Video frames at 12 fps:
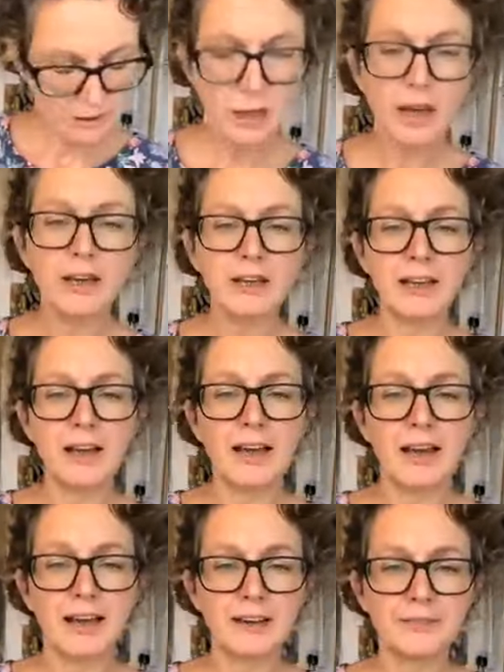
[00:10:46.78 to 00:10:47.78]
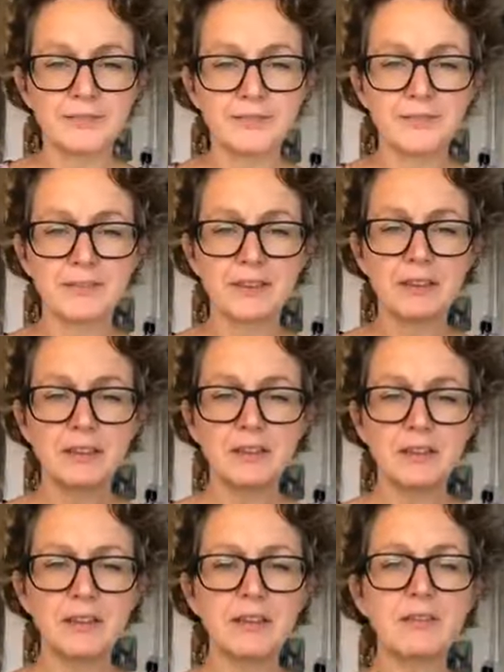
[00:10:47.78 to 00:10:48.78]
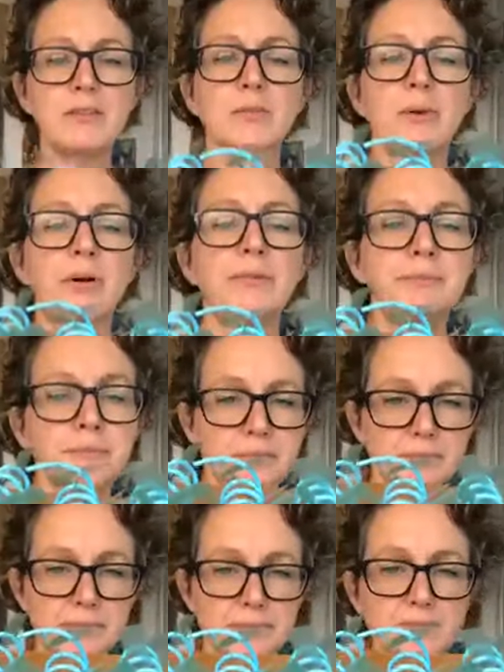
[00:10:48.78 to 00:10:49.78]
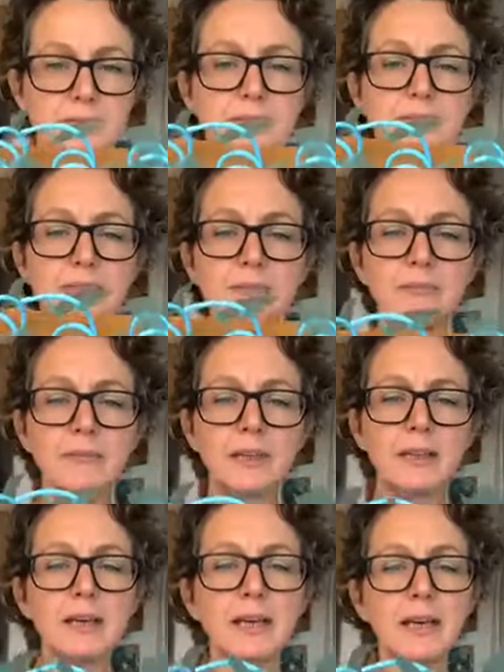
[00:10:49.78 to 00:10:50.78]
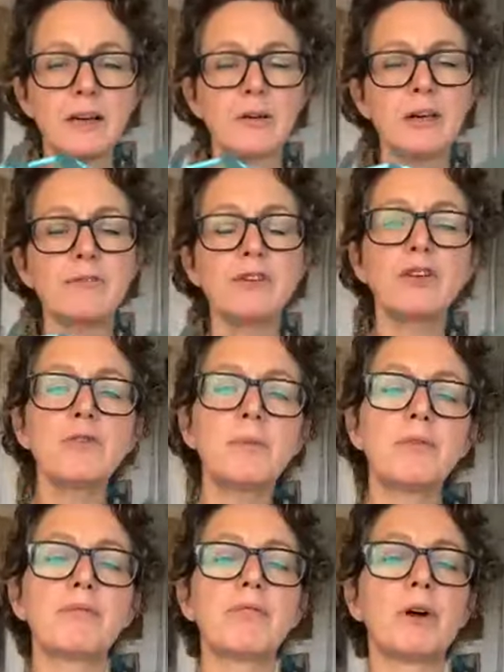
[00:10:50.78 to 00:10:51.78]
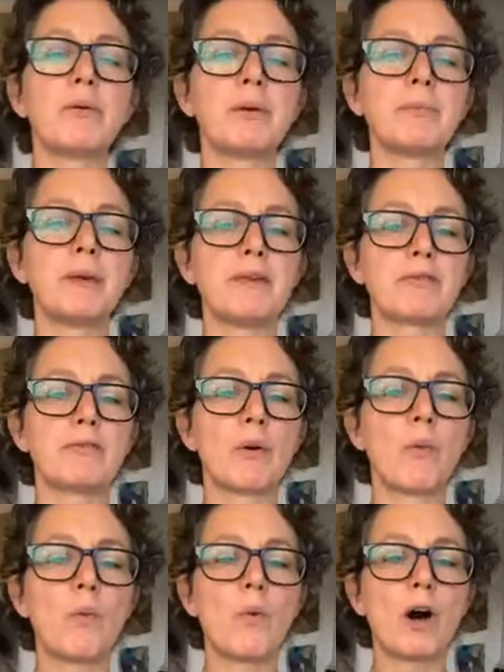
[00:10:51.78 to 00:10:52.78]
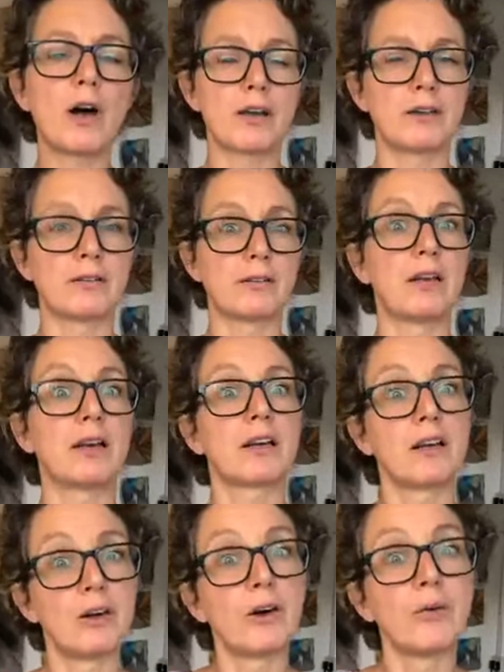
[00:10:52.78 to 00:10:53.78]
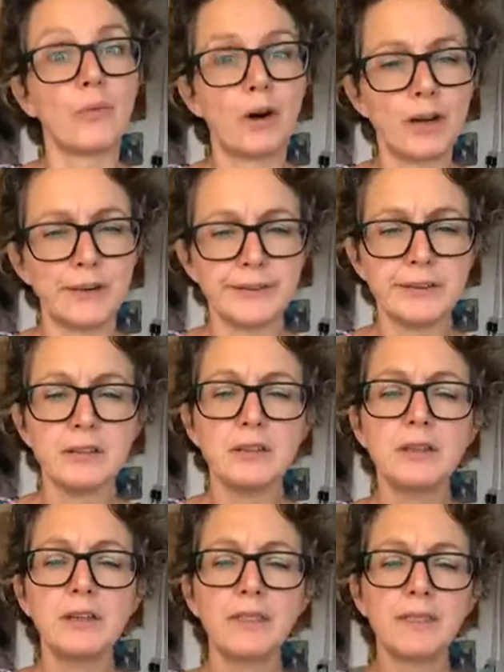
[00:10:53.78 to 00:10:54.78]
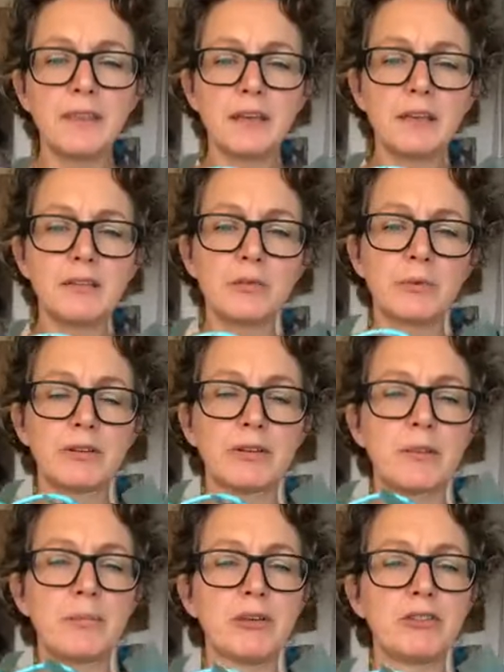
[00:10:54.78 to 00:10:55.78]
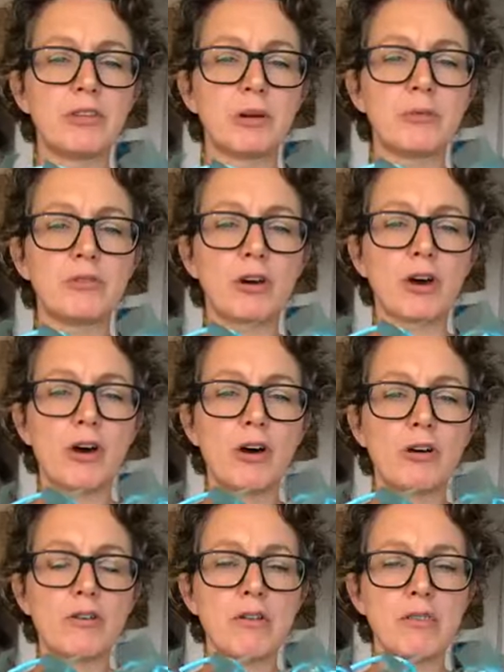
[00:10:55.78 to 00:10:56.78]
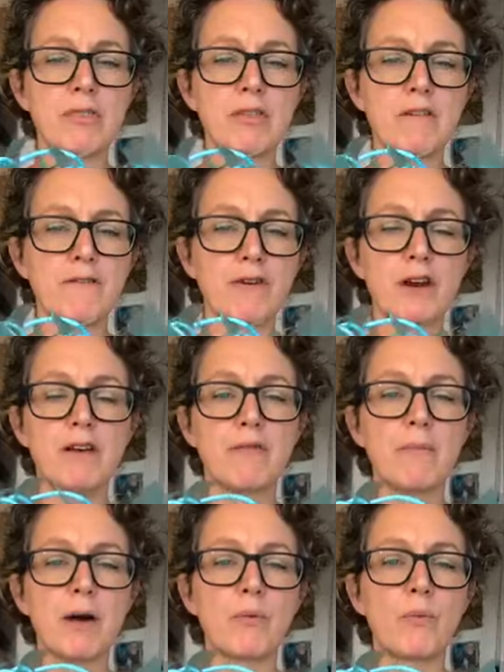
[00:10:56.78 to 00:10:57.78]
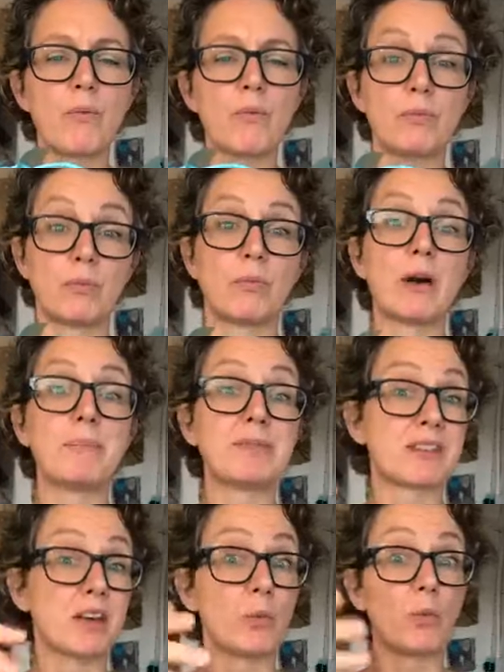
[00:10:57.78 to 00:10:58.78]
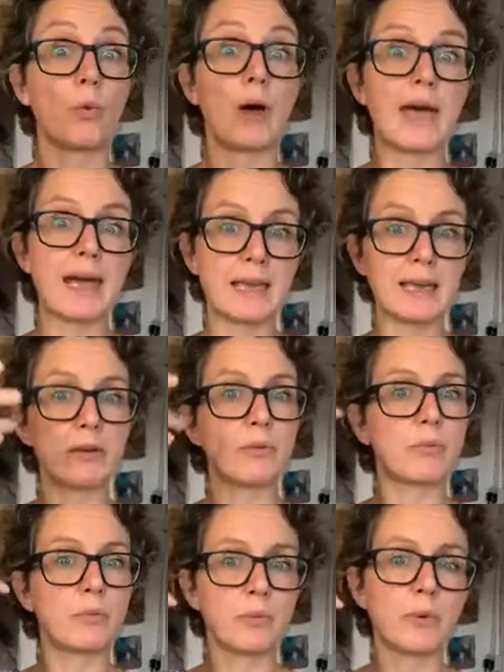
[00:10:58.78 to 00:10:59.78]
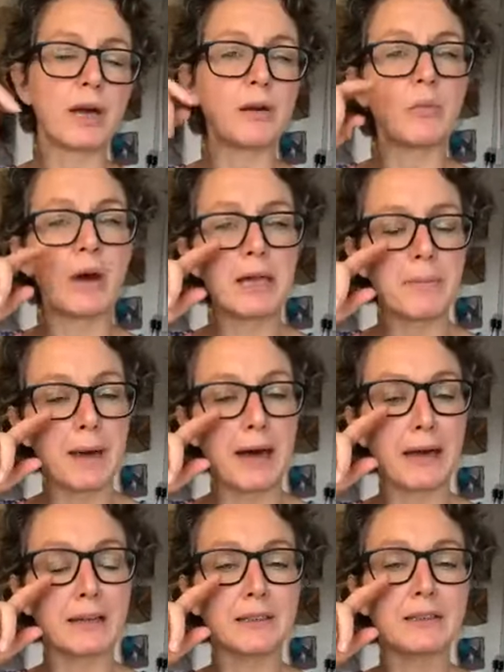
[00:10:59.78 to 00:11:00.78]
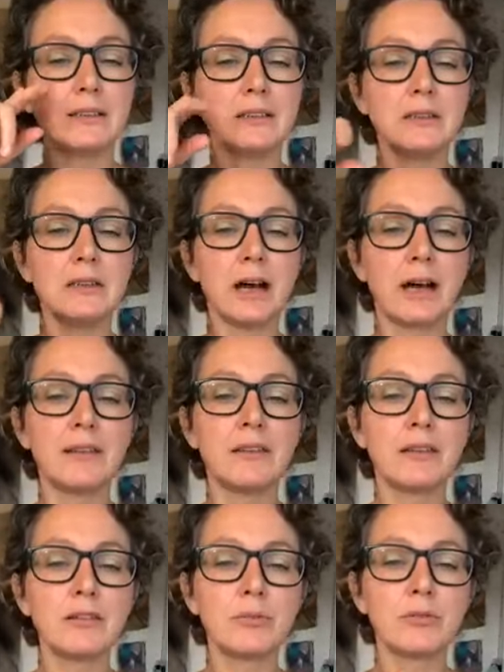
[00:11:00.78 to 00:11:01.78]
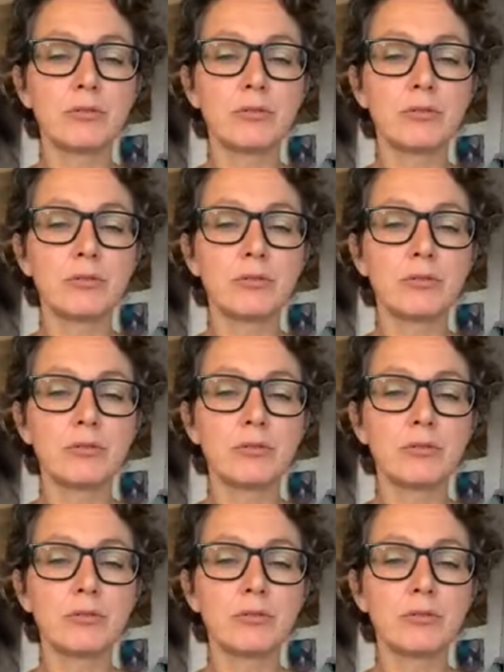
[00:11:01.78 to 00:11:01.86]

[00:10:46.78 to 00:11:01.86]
Hi Claire. This one, now if you've been following me for a while, like a long while, this was an image that was on the front of my website way back, and this was a